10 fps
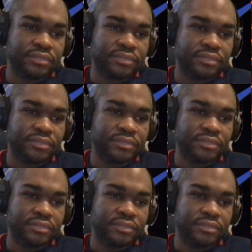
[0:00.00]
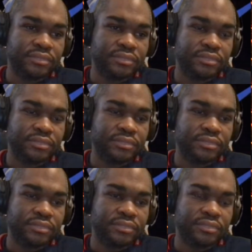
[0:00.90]

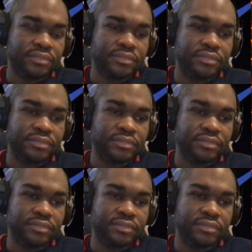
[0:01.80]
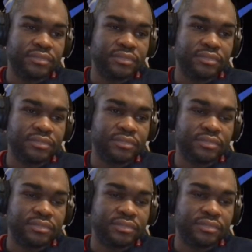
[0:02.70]

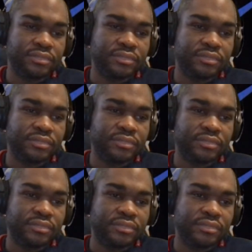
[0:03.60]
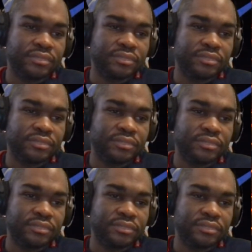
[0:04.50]

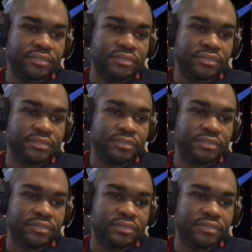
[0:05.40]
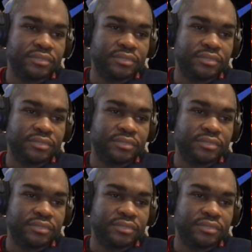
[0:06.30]
(silent)